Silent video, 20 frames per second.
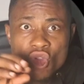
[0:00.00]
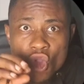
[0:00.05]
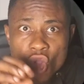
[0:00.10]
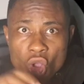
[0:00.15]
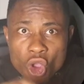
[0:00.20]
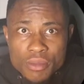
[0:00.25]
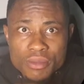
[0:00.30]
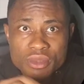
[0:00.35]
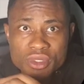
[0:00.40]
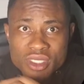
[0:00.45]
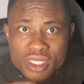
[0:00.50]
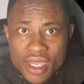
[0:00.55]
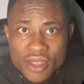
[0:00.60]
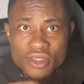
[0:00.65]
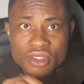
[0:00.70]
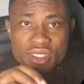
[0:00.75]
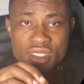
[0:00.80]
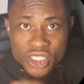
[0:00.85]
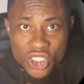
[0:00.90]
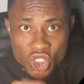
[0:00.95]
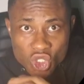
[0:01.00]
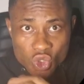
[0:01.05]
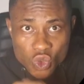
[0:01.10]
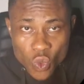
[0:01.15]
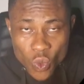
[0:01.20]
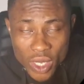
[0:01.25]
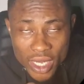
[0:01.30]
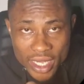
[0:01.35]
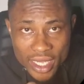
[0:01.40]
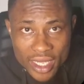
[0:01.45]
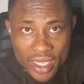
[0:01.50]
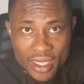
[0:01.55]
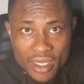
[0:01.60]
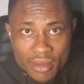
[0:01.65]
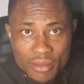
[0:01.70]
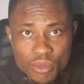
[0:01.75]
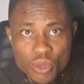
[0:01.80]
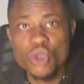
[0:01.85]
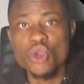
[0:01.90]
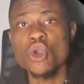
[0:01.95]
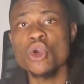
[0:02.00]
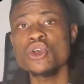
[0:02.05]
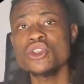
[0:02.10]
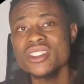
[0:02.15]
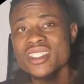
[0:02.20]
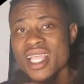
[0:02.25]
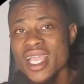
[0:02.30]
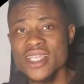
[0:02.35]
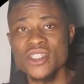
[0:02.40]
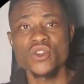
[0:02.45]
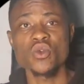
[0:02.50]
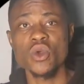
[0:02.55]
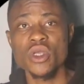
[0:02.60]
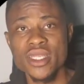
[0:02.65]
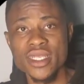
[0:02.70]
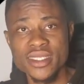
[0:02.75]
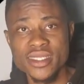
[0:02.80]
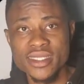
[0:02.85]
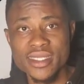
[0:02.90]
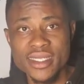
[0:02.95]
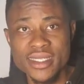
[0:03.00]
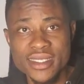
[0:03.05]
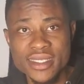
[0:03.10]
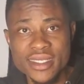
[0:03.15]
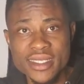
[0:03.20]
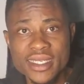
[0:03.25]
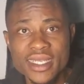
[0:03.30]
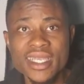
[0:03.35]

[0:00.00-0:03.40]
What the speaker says: comes out this week, because that is what they said,